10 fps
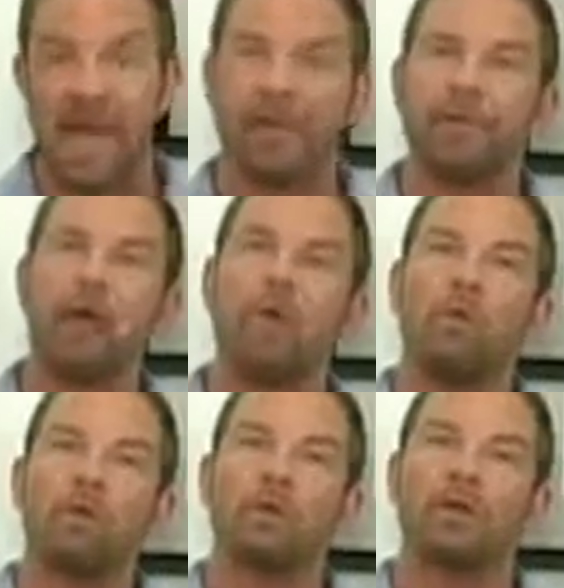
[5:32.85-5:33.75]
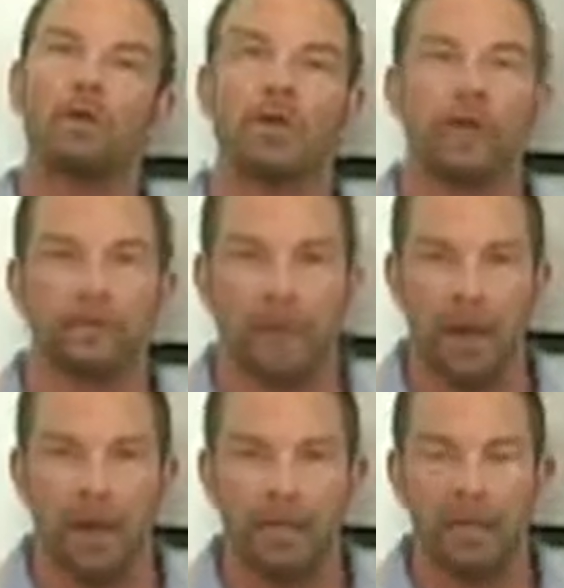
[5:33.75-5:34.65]
I do not want you to quit your
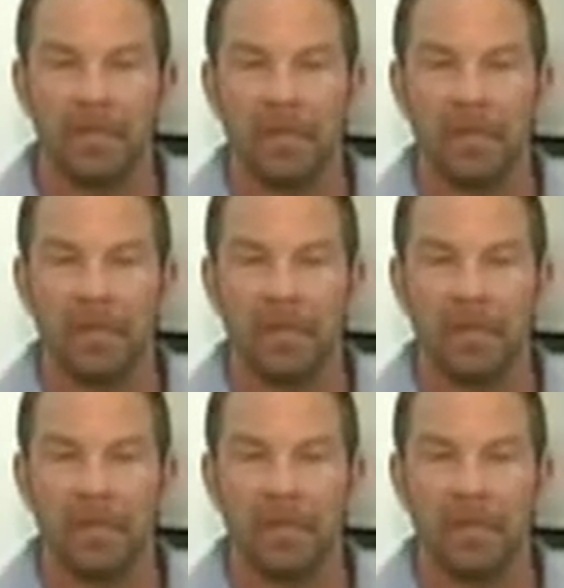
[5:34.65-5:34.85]
job